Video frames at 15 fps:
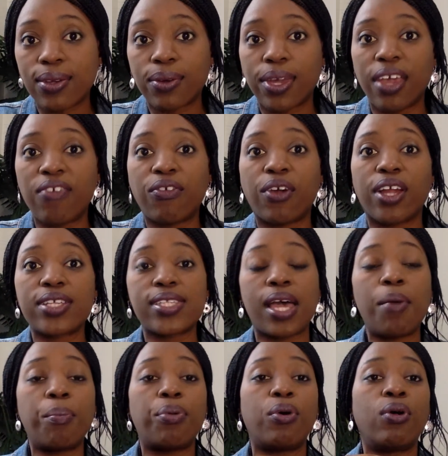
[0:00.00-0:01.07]
Okay. For
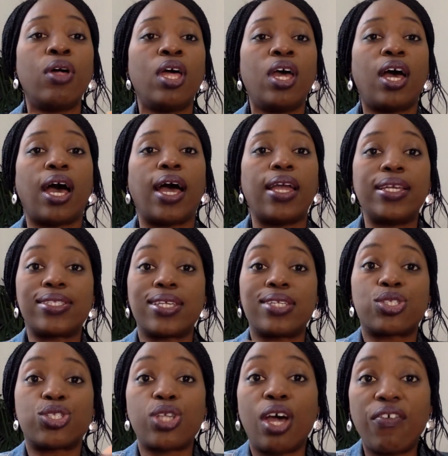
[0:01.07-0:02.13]
example, it's a
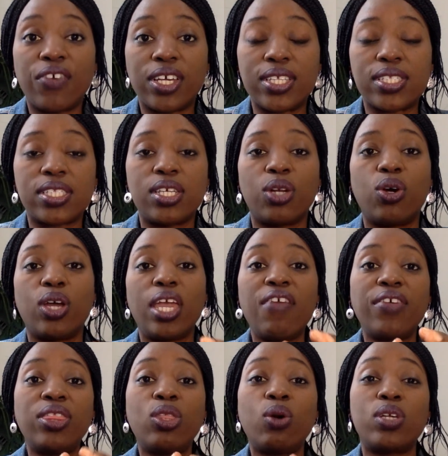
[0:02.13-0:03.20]
service,
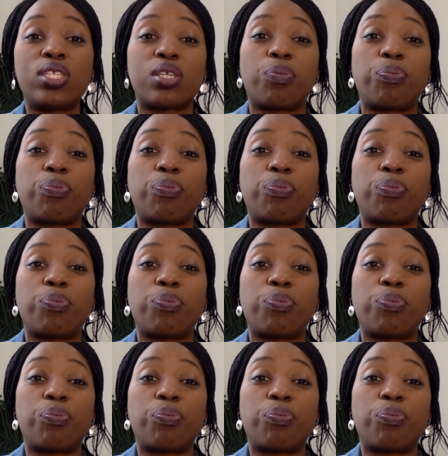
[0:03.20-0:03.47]
even though